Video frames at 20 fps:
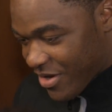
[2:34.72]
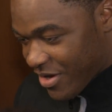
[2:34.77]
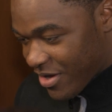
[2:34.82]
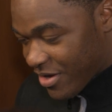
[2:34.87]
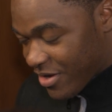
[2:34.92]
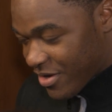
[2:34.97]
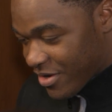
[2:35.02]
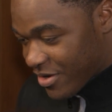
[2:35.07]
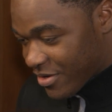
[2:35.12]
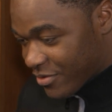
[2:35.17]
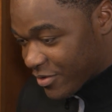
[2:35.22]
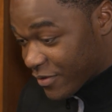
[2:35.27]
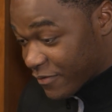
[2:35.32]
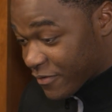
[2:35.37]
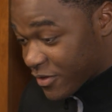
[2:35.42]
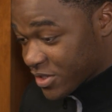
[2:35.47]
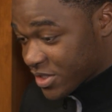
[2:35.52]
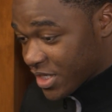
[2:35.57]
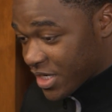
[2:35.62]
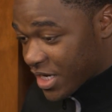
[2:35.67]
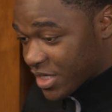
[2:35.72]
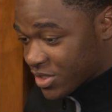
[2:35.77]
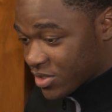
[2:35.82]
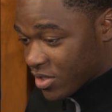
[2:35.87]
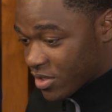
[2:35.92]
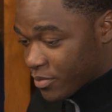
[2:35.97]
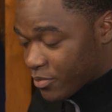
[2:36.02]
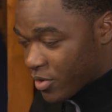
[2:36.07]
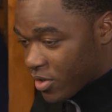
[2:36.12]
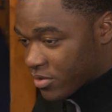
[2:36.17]
The first thing I
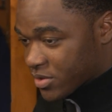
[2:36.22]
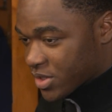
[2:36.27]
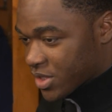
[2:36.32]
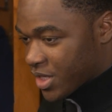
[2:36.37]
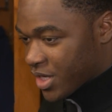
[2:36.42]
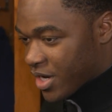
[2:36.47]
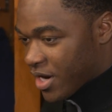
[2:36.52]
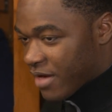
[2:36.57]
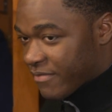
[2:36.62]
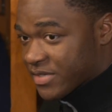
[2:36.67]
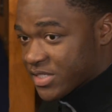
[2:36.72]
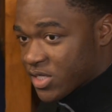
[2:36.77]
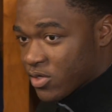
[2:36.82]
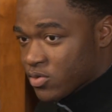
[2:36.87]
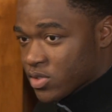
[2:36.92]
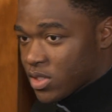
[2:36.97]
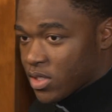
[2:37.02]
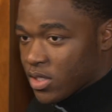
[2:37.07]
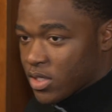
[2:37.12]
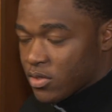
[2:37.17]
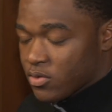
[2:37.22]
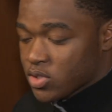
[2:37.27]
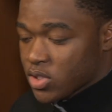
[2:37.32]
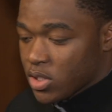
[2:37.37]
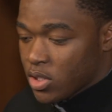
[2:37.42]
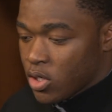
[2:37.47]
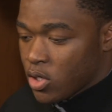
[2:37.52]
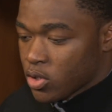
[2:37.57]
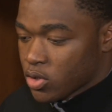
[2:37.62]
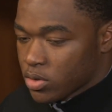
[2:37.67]
saw, the ball was in the air. Obviously, it was a
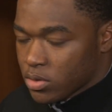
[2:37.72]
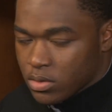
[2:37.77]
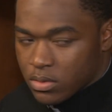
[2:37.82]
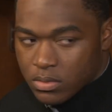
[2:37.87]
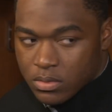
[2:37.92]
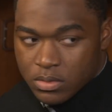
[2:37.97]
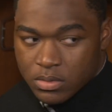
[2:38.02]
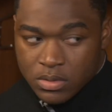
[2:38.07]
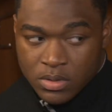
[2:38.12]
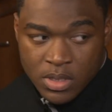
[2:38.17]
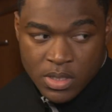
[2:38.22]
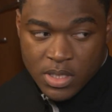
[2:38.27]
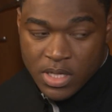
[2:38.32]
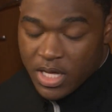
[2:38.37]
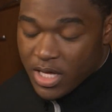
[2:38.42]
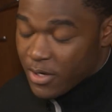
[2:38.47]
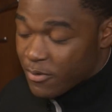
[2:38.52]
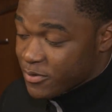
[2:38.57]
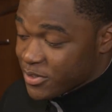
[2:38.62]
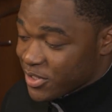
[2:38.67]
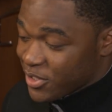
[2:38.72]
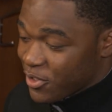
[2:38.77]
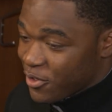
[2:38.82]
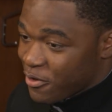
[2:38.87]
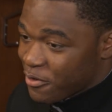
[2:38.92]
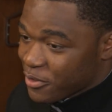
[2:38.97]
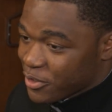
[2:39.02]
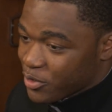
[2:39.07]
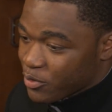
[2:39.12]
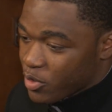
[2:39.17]
long
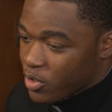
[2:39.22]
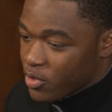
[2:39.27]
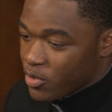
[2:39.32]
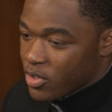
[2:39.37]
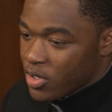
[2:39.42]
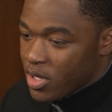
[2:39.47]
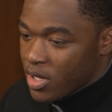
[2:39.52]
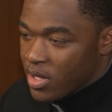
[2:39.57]
throw.